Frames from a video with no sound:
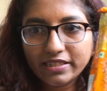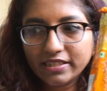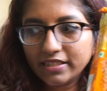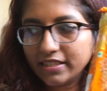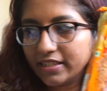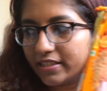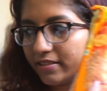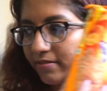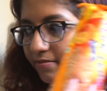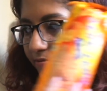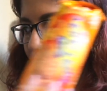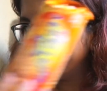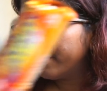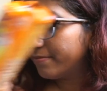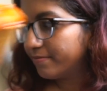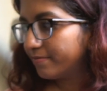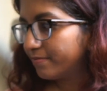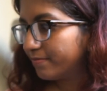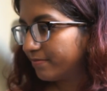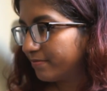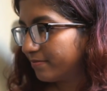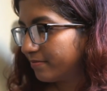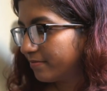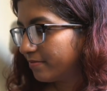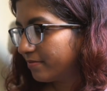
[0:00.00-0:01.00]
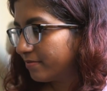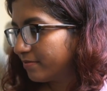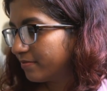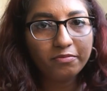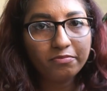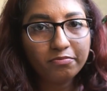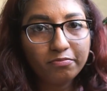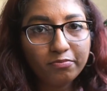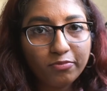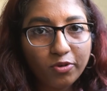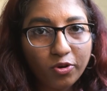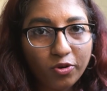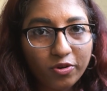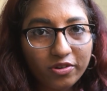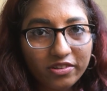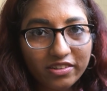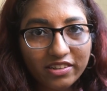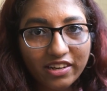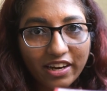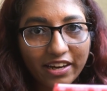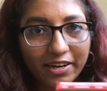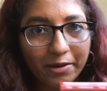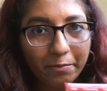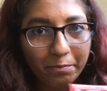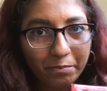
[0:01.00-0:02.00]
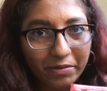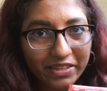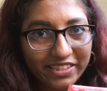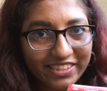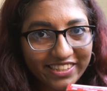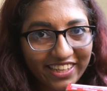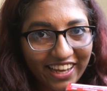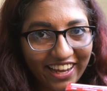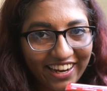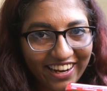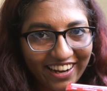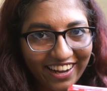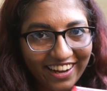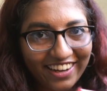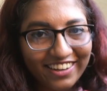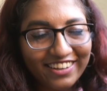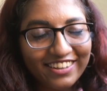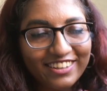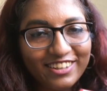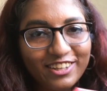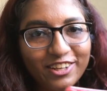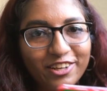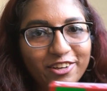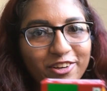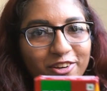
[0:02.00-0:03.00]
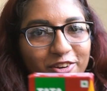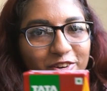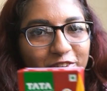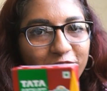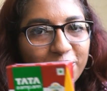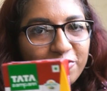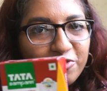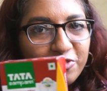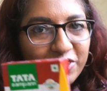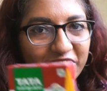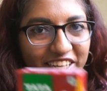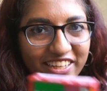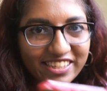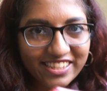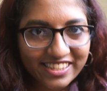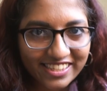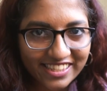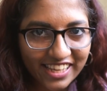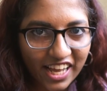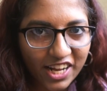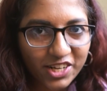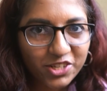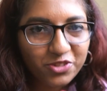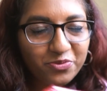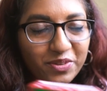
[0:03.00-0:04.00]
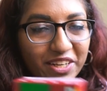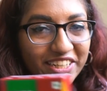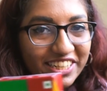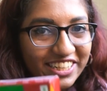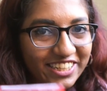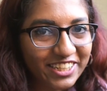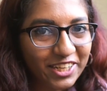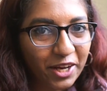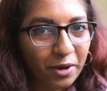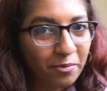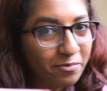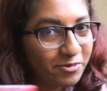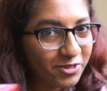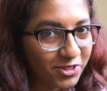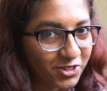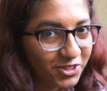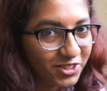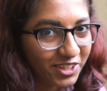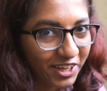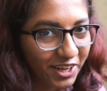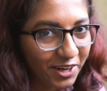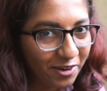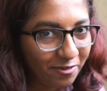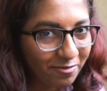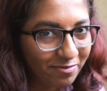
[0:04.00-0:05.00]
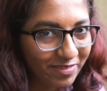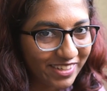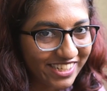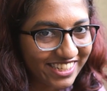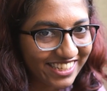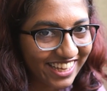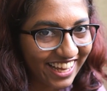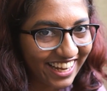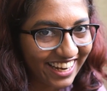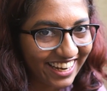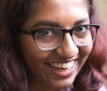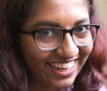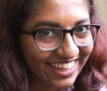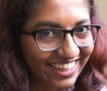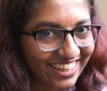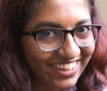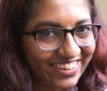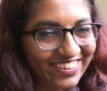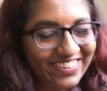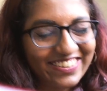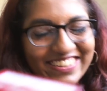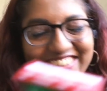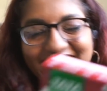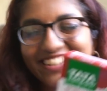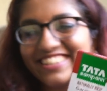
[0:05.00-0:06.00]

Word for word: biscuit more garam masala we are set when it comes to garam masala now